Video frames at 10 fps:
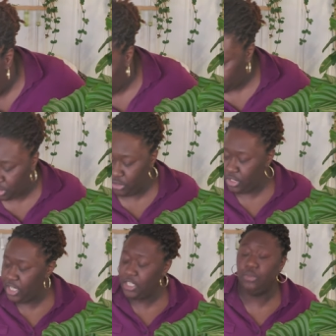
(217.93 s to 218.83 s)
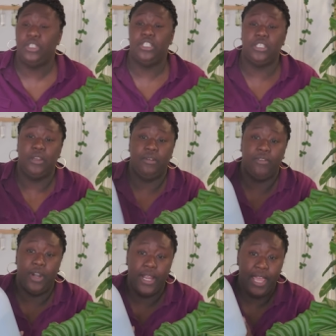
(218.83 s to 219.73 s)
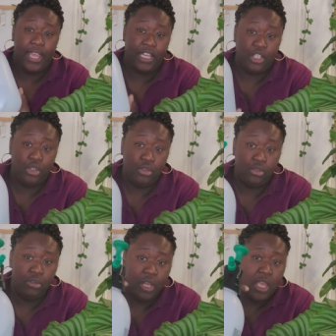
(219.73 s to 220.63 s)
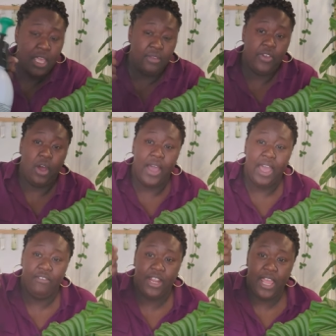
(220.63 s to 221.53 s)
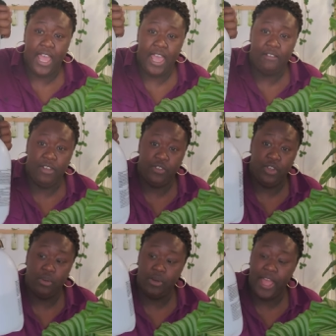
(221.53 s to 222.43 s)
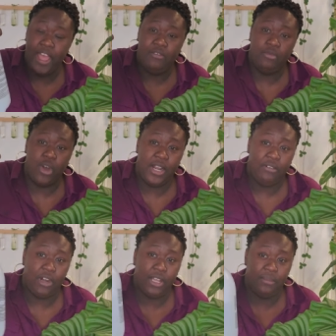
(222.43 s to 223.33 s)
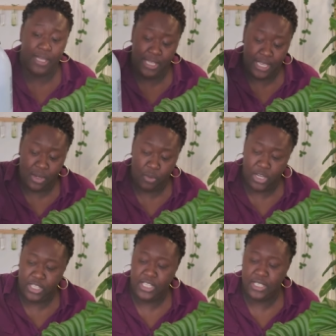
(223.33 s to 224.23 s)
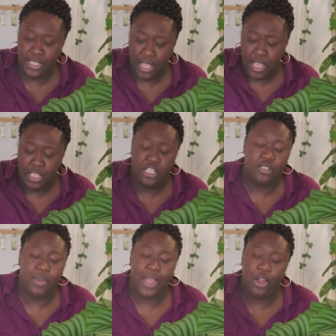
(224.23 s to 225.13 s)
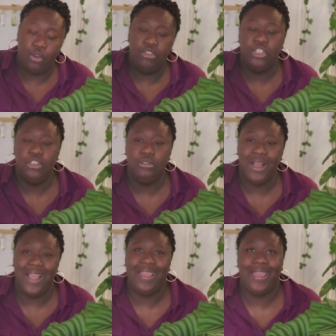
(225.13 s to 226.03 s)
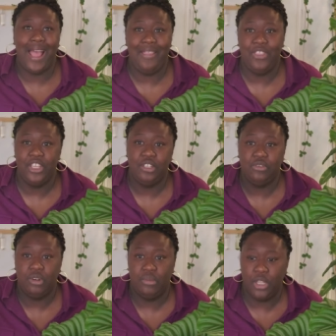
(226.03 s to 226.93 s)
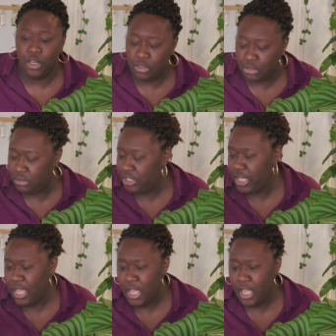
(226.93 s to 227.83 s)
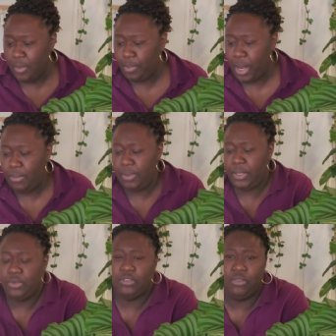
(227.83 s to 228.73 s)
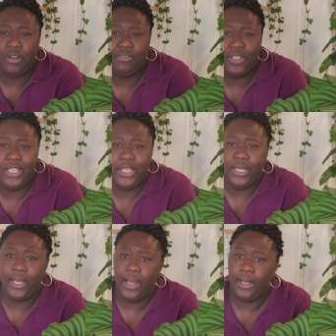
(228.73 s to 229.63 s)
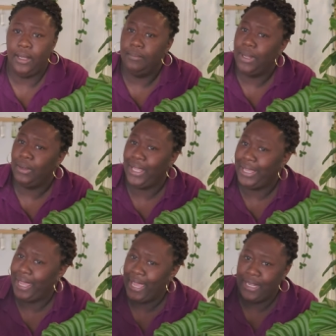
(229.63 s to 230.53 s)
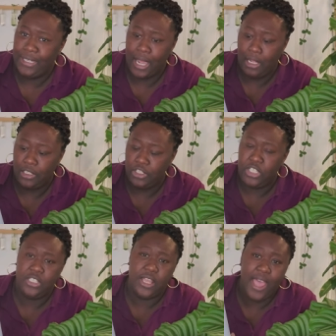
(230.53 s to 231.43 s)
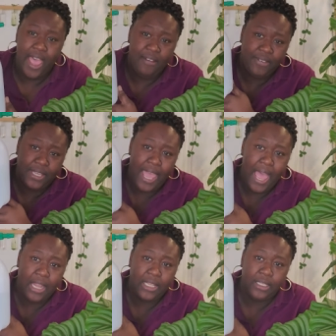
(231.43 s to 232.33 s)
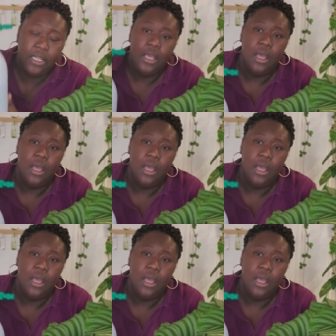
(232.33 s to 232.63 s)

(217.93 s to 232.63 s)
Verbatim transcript: I'm show you this, which is a very handy tool. If y'all haven't have, if you don't have one, I recommend getting one of these. This is my go-to. I got this from Lowe's. It probably was roughly um, about like $8. This is a half a gallon.